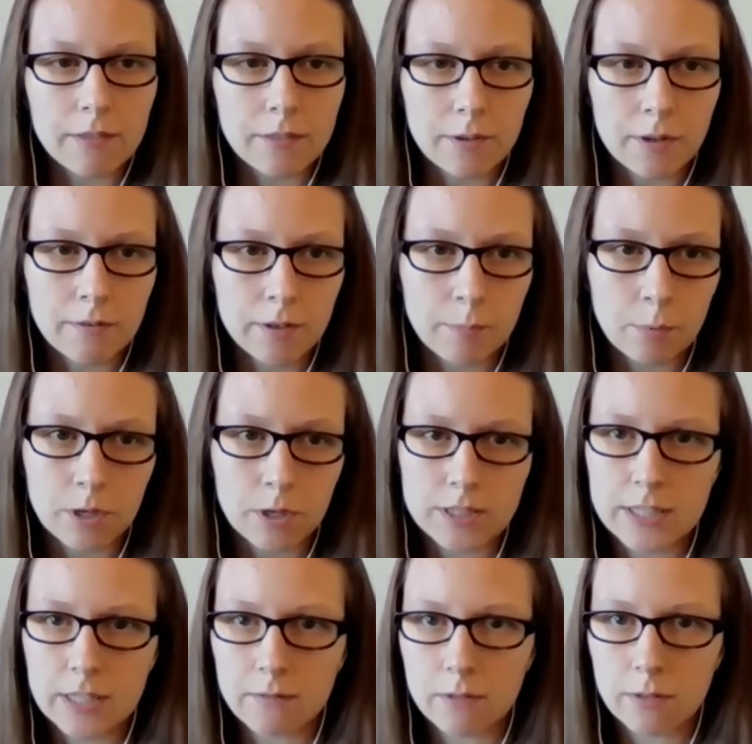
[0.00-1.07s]
we have 3
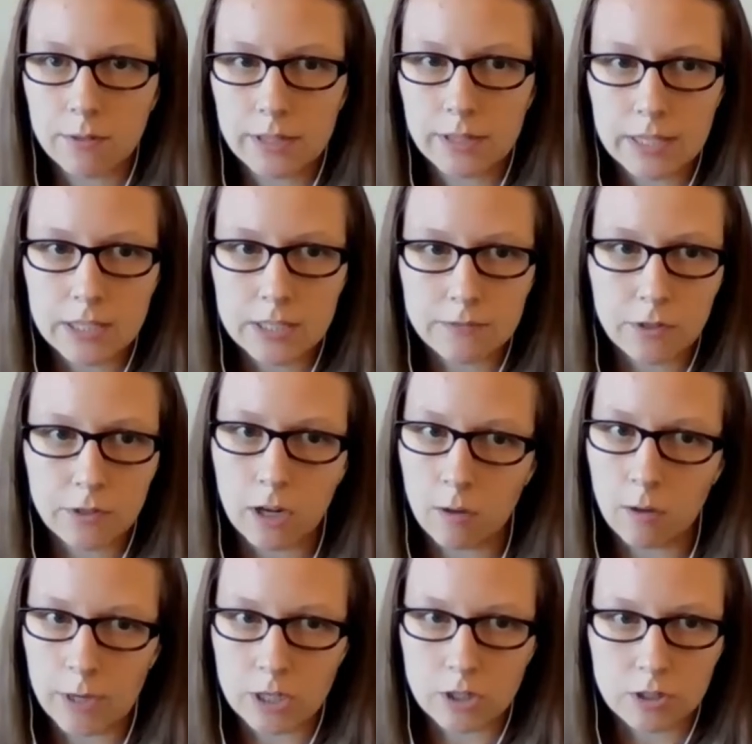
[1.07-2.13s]
reports that were released
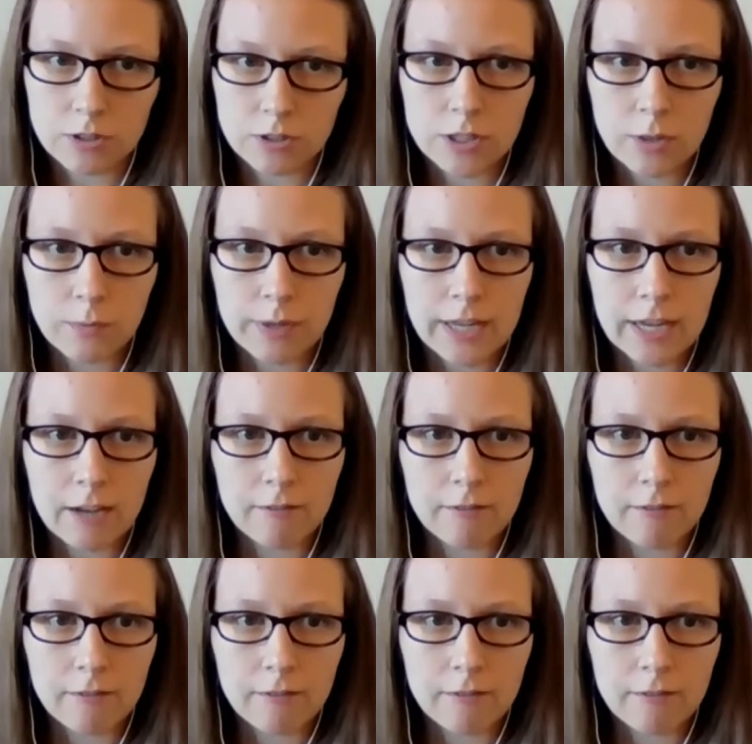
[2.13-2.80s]
for all measures.